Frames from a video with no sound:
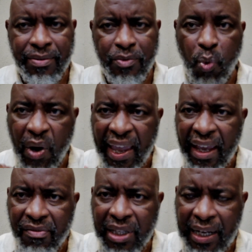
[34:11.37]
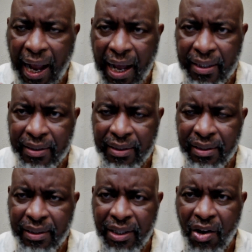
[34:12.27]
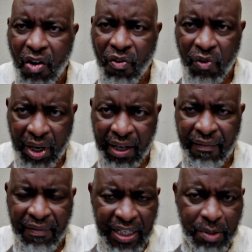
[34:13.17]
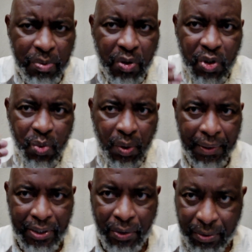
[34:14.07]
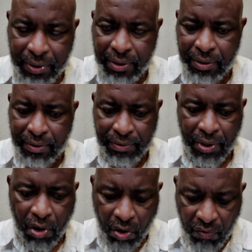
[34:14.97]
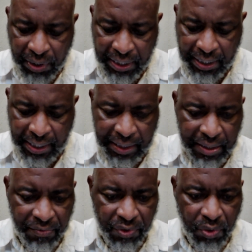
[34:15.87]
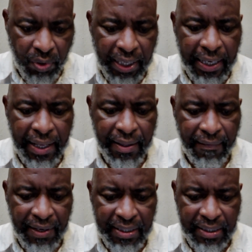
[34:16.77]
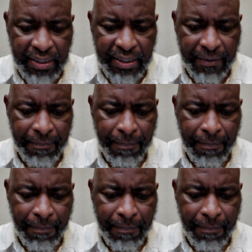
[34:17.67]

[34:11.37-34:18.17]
We have that heart of forgiveness because we were taught over the years. If you look at other verses,